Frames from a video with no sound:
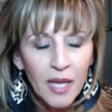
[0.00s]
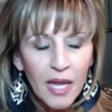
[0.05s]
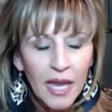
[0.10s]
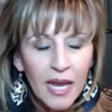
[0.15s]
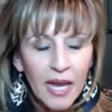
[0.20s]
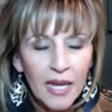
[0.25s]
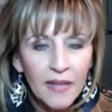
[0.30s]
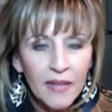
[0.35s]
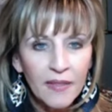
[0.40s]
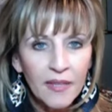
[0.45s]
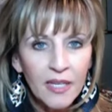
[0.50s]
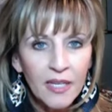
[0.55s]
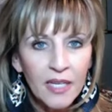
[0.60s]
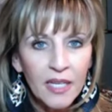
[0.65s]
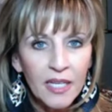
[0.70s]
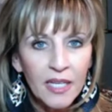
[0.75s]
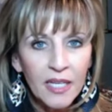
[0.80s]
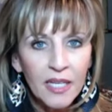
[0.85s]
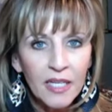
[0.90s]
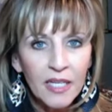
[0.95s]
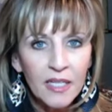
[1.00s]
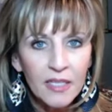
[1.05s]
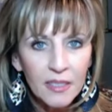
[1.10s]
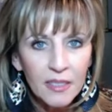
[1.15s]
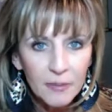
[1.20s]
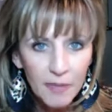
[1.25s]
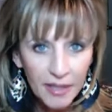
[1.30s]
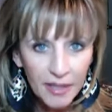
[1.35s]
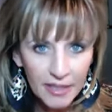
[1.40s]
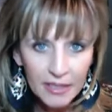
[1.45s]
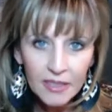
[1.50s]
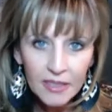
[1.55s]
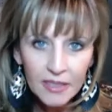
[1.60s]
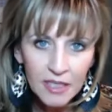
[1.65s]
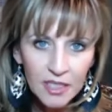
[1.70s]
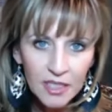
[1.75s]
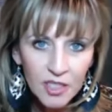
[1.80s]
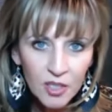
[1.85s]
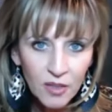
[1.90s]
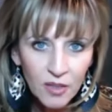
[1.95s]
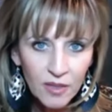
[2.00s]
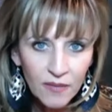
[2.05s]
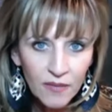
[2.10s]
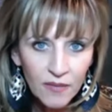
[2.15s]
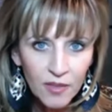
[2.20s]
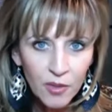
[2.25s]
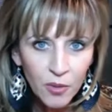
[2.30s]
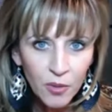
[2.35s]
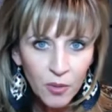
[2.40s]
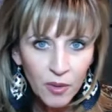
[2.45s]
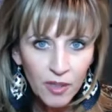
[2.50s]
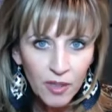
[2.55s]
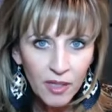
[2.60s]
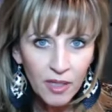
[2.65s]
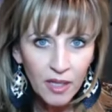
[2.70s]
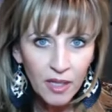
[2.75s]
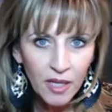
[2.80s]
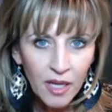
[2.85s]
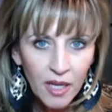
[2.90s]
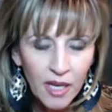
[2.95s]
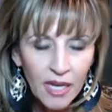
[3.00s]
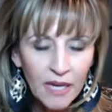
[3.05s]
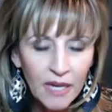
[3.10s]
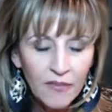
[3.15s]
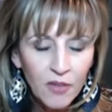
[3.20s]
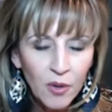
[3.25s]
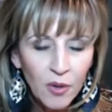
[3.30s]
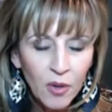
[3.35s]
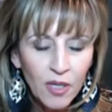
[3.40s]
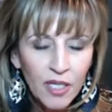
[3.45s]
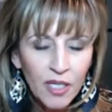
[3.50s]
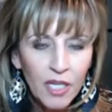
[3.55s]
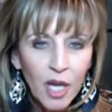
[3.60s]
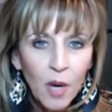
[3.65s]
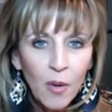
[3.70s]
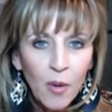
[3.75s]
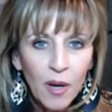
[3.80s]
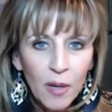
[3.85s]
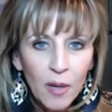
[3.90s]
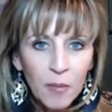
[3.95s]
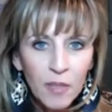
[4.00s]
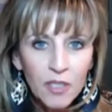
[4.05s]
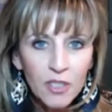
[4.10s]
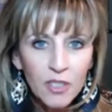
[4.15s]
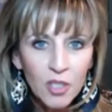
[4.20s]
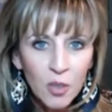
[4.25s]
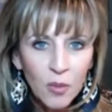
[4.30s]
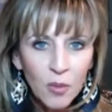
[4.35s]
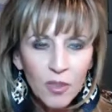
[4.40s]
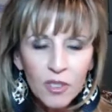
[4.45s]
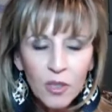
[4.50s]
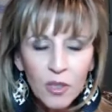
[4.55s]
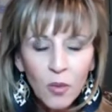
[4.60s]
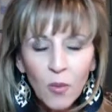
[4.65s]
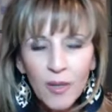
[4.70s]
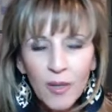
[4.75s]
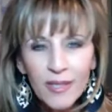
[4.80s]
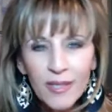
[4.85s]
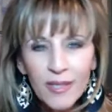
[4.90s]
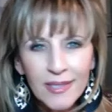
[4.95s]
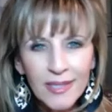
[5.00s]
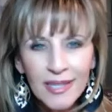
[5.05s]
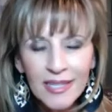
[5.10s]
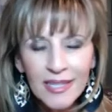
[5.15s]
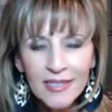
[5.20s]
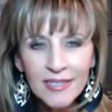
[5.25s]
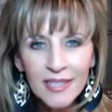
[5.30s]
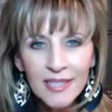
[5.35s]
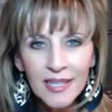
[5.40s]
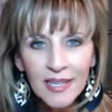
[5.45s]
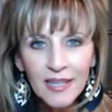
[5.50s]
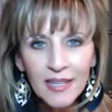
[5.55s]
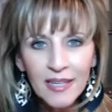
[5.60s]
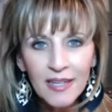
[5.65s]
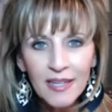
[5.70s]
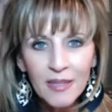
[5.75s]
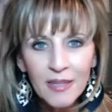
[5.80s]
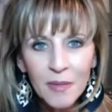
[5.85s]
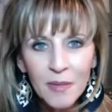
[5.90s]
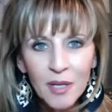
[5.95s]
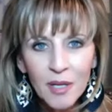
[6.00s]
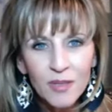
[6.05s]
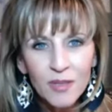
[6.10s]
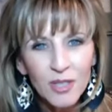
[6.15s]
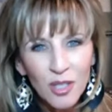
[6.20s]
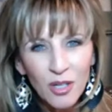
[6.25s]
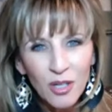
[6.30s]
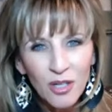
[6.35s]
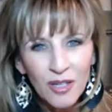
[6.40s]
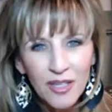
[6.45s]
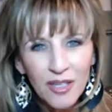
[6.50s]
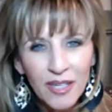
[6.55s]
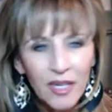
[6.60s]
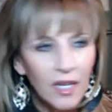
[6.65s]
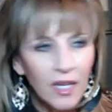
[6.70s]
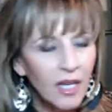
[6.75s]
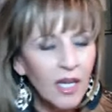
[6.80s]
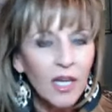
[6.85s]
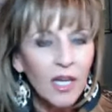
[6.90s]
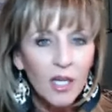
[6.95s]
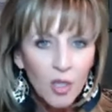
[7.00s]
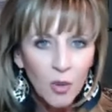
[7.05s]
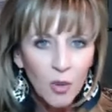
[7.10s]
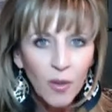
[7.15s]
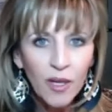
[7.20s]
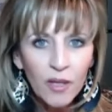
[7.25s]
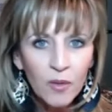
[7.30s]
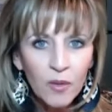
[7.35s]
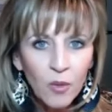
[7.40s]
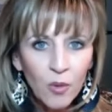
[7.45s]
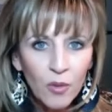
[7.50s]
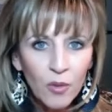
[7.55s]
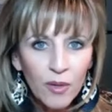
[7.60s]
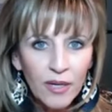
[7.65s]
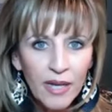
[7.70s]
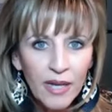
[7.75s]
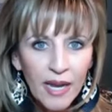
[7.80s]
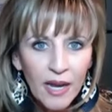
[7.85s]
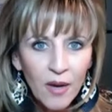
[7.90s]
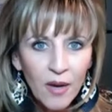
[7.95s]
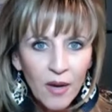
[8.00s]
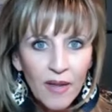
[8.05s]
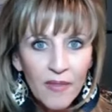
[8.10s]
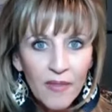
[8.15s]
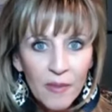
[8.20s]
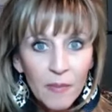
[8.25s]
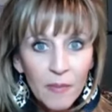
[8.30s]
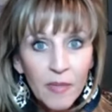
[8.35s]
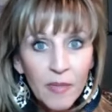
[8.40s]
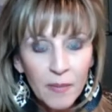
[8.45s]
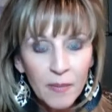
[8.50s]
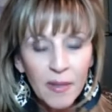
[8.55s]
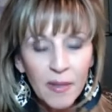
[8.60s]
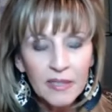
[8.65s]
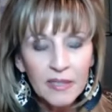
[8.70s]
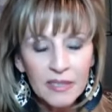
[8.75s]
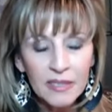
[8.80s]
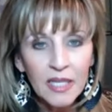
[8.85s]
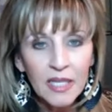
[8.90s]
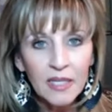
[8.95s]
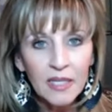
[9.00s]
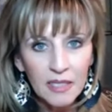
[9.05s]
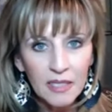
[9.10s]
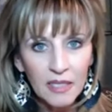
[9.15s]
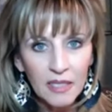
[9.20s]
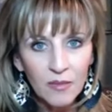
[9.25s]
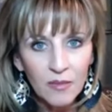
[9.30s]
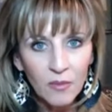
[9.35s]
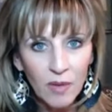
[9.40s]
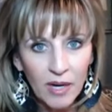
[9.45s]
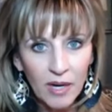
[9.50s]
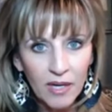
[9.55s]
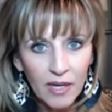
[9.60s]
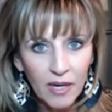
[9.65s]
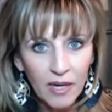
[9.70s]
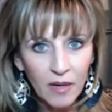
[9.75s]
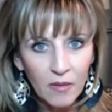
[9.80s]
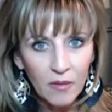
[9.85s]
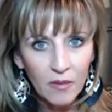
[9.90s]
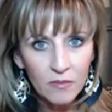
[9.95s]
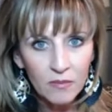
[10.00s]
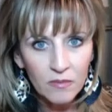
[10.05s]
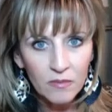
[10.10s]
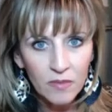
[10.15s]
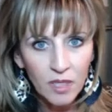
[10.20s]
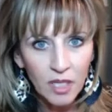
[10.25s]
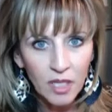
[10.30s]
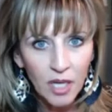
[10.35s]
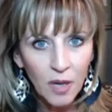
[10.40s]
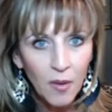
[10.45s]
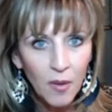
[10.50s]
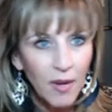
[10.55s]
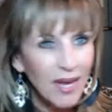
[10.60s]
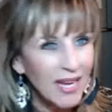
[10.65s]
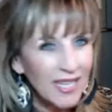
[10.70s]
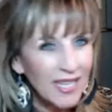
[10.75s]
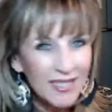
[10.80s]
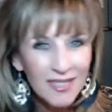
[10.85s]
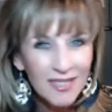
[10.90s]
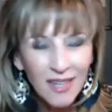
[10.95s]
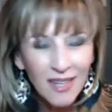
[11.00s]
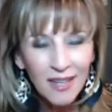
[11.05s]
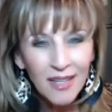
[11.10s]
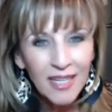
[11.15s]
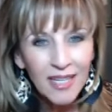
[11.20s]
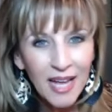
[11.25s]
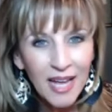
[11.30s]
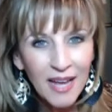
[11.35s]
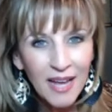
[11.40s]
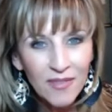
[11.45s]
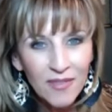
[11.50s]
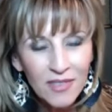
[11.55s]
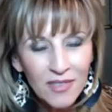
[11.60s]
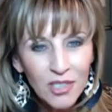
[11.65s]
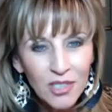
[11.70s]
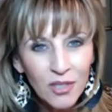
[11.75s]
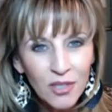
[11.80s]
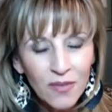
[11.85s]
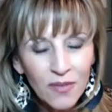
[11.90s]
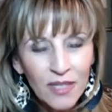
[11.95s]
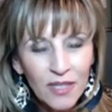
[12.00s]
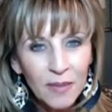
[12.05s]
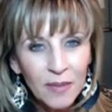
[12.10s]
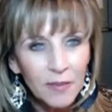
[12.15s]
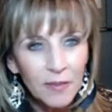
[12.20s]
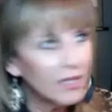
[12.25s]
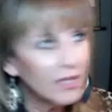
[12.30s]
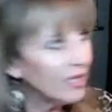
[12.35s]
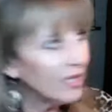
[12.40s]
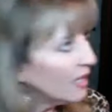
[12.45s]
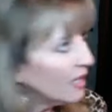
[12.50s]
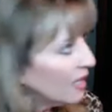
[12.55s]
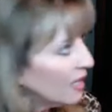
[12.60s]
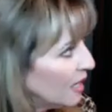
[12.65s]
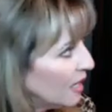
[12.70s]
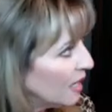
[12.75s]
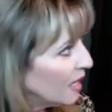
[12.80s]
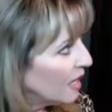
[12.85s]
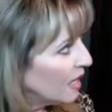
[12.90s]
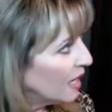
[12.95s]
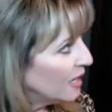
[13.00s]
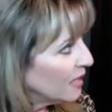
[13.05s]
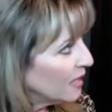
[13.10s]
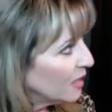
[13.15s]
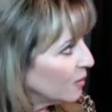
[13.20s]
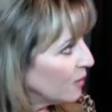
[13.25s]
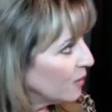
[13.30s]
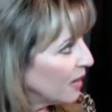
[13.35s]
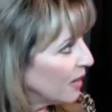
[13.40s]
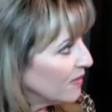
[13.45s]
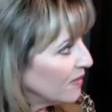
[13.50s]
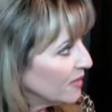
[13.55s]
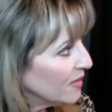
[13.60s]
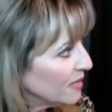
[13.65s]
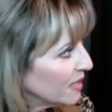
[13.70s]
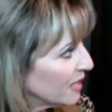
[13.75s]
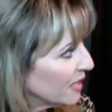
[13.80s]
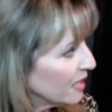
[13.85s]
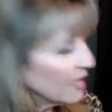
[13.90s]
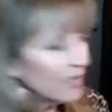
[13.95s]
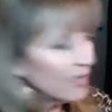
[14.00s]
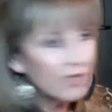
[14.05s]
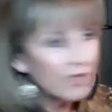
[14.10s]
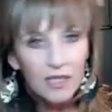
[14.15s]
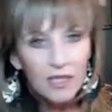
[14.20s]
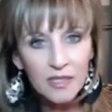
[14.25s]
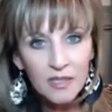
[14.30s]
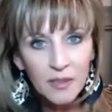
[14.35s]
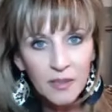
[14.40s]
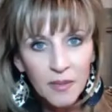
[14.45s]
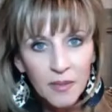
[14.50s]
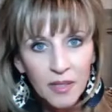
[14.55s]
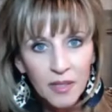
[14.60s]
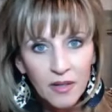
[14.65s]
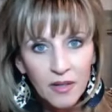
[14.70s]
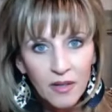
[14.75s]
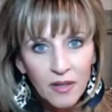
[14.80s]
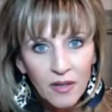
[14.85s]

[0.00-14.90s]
and then make a decision on inventory. If you already know how much, go, don't wait last second and then go, sorry, go ahead and order it now, and then be about selling it right now. You know, it's not like I have a shelf empty and I don't have any skincare sets up there.